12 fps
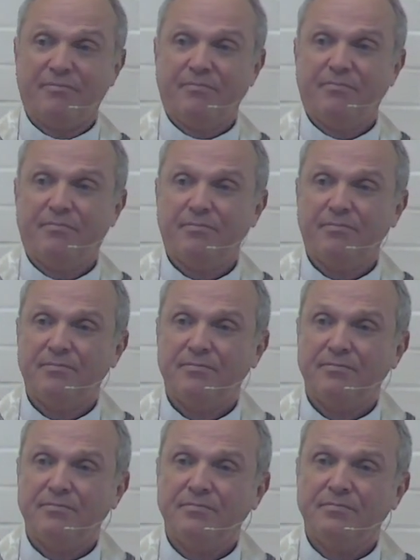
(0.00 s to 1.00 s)

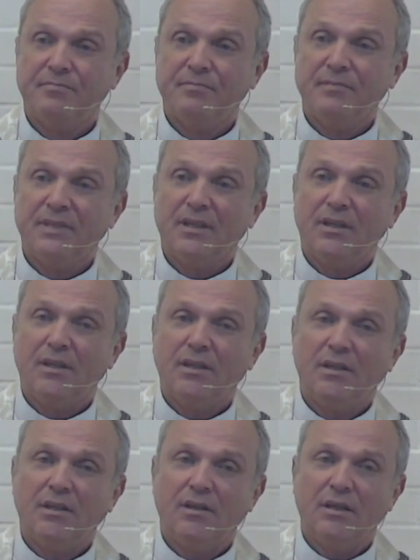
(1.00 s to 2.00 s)

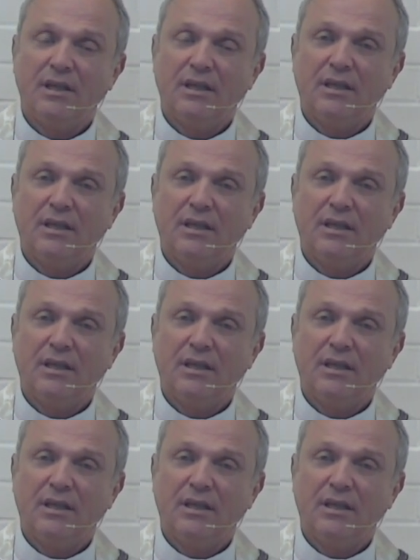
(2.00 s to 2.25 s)
No one is speaking in this clip.